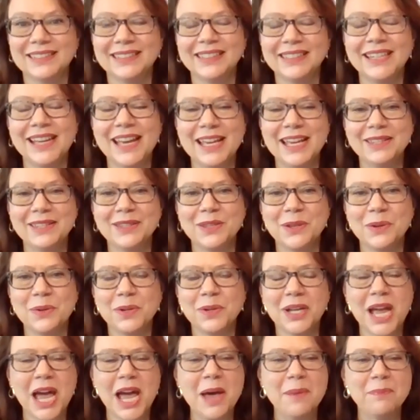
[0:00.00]
yeah so
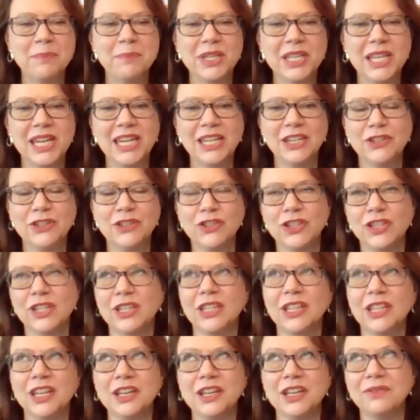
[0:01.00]
a
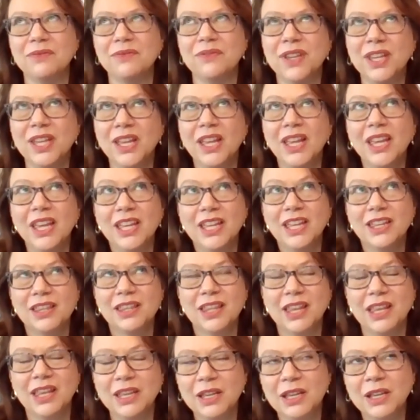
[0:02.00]
combination of
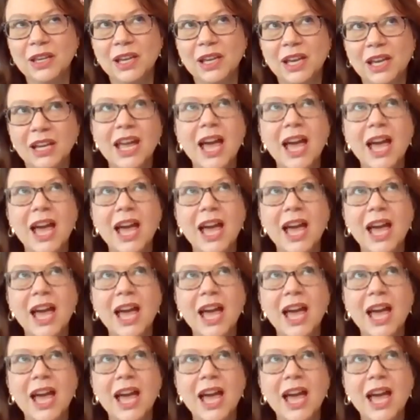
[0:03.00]
a